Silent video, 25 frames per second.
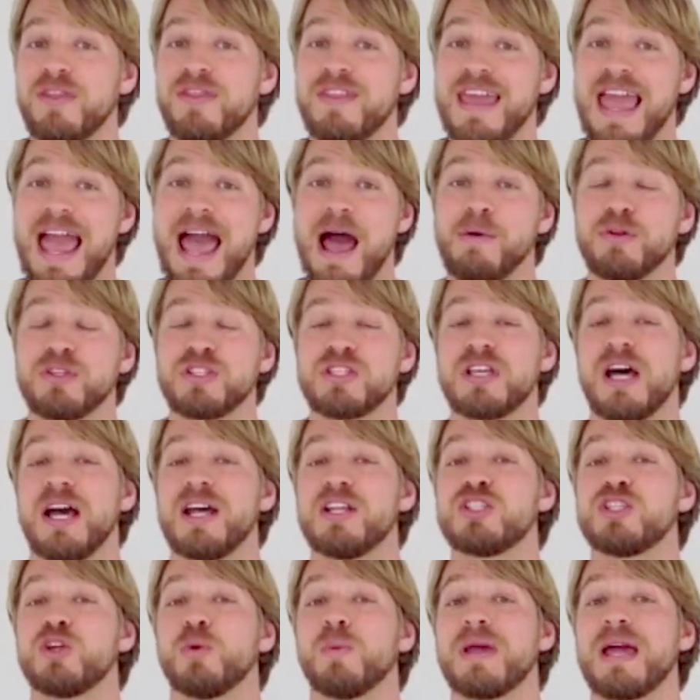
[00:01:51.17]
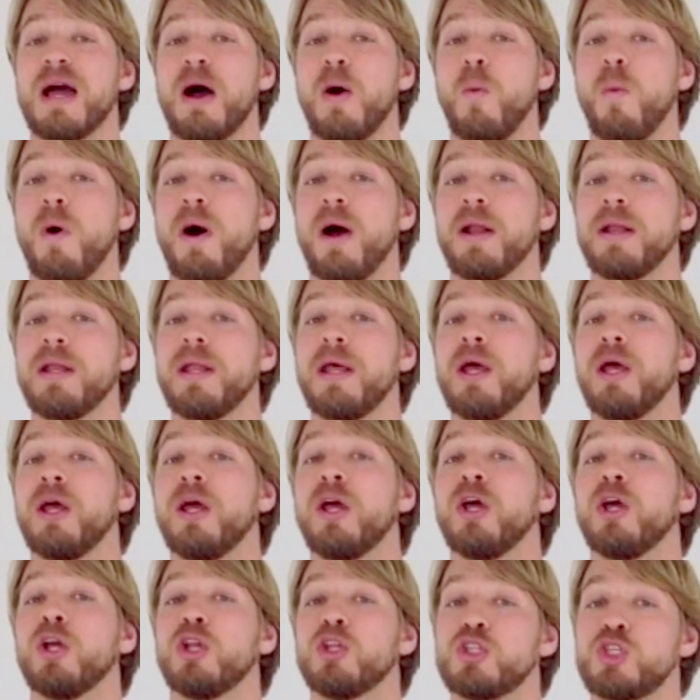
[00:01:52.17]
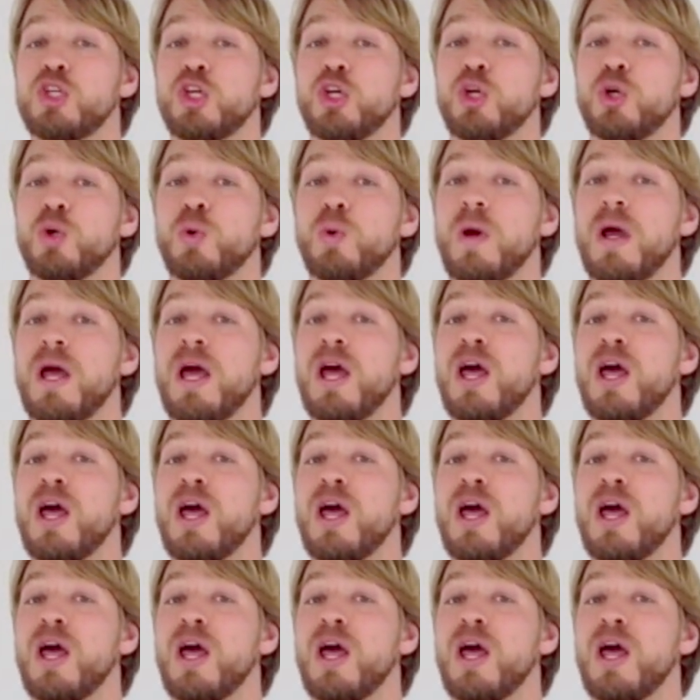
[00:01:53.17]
the outside. So we got 1, 2,